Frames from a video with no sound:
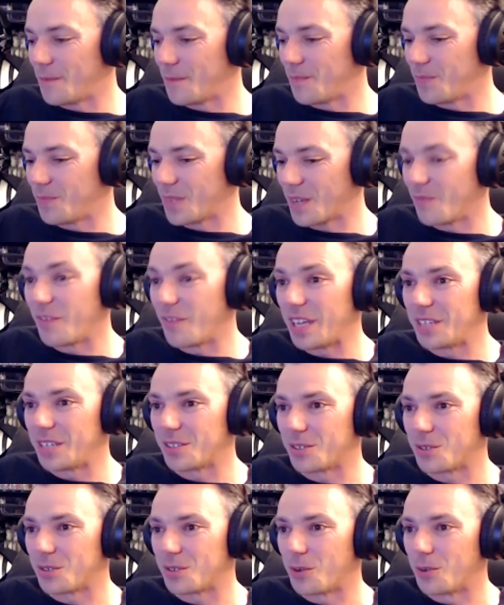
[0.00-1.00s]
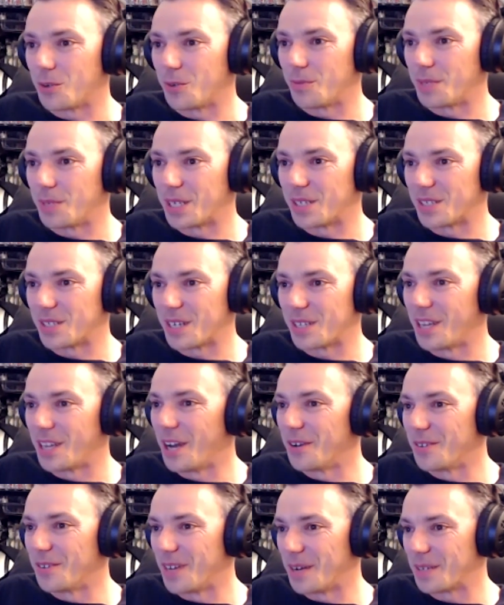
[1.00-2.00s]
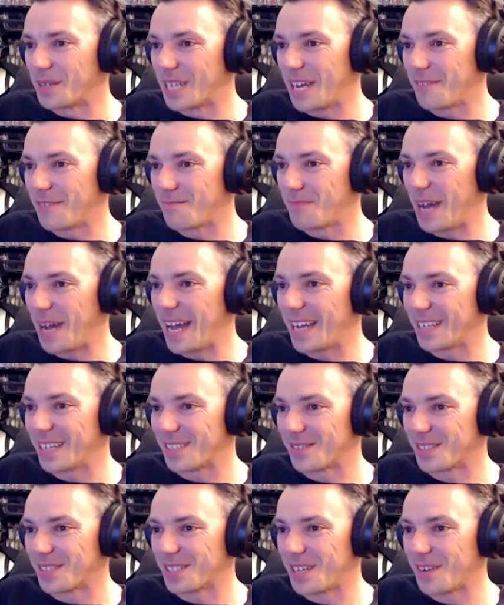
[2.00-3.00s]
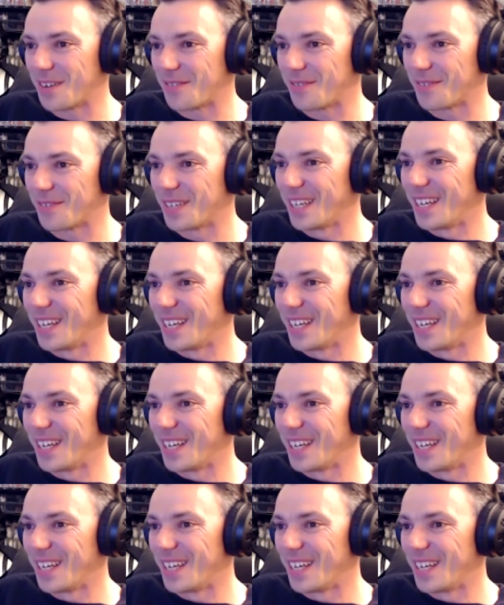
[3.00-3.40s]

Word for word: um, convention hall because I know that I'm going to have bags of stuff